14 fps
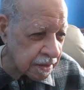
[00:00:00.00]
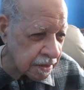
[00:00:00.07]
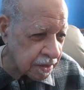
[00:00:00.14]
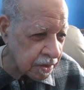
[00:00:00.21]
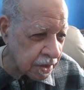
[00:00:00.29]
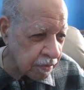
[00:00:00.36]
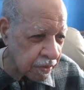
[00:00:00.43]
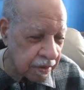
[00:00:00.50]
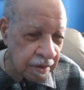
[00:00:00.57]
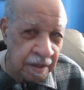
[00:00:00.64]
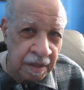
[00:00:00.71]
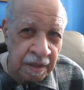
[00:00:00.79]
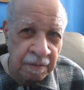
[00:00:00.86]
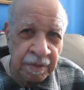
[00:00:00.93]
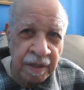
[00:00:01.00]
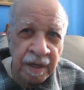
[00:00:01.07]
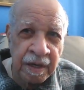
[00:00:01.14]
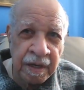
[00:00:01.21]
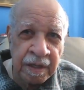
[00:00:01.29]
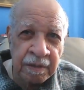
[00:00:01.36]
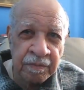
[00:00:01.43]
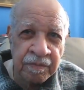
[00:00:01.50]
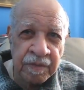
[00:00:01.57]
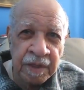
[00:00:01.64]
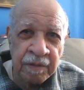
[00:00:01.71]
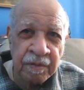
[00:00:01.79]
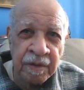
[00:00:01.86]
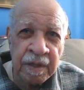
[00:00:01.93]
she would take them and hide them, and
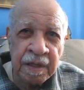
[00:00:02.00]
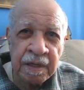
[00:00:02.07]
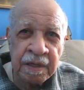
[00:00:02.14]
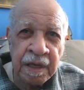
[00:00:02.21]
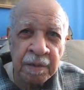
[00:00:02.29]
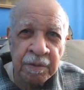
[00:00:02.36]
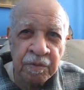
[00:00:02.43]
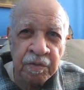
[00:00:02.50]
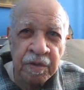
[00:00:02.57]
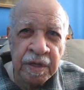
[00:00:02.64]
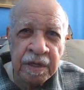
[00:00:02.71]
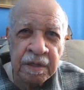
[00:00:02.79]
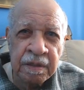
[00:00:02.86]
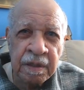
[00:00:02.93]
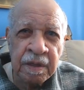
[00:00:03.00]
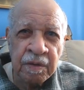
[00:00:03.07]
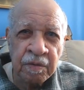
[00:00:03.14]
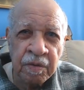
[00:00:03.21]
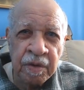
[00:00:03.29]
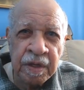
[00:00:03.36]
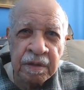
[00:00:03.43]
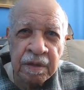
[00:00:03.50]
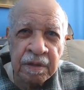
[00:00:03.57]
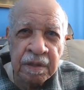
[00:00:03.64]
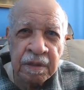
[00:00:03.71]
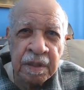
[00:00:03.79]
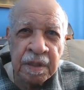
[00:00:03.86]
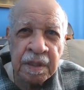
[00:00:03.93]
they would come and raid
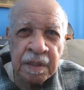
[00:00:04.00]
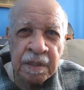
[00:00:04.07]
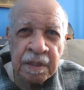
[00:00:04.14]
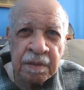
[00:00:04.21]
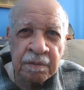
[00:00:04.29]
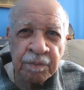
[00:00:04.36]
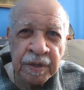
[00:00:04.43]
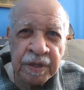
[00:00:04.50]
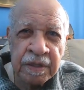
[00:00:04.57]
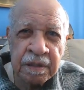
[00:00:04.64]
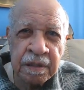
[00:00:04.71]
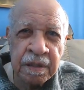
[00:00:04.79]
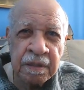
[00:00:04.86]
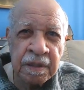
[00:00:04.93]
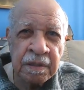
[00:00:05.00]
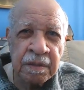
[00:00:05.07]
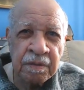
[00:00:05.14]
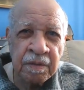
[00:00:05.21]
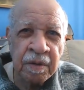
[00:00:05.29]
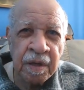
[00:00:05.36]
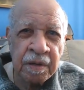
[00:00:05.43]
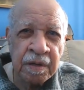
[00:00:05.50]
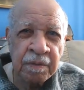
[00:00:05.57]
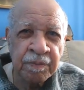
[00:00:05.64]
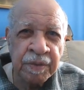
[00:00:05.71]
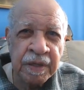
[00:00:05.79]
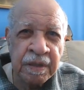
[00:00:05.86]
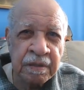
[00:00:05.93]
her place, around her
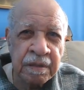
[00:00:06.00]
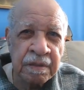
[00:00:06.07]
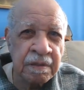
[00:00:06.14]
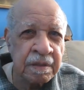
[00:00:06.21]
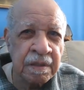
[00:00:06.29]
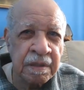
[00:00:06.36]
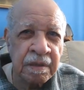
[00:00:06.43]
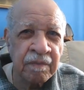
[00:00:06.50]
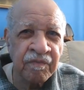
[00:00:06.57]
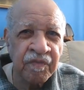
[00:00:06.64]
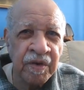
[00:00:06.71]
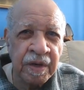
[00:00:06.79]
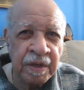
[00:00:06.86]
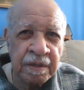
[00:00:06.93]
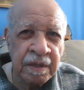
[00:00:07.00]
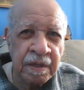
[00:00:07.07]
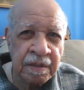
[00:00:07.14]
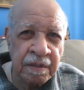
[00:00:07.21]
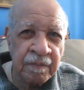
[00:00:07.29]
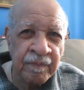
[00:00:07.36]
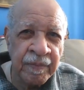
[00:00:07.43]
place, didn't find nothing.